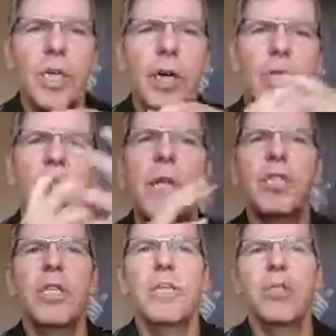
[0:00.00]
And I will
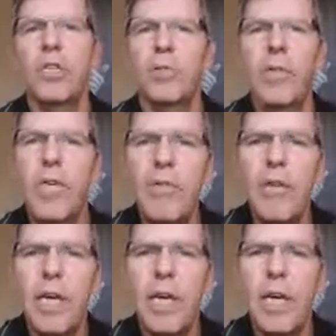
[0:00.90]
mention them just
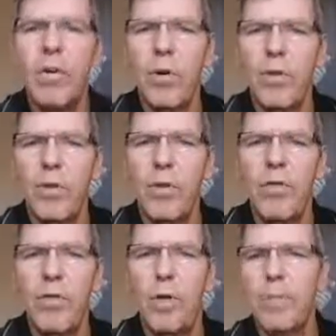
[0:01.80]
briefly here. I'll go through a
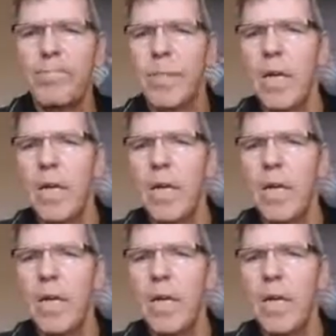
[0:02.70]
few of them.